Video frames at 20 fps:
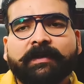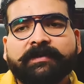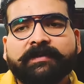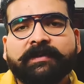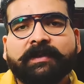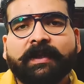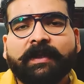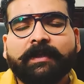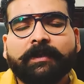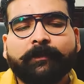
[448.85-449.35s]

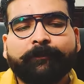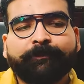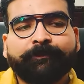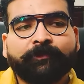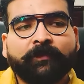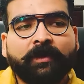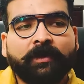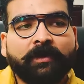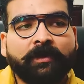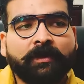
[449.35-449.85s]
it's like
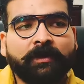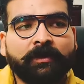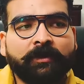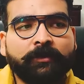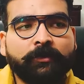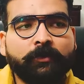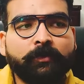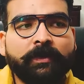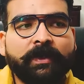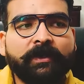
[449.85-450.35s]

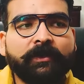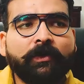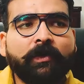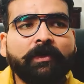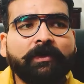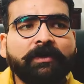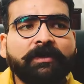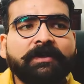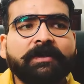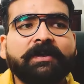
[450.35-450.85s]
you
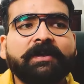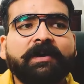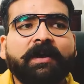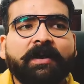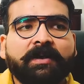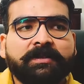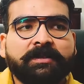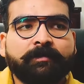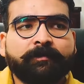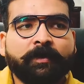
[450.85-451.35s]
cannot
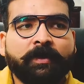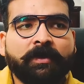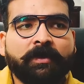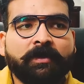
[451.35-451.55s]
grasp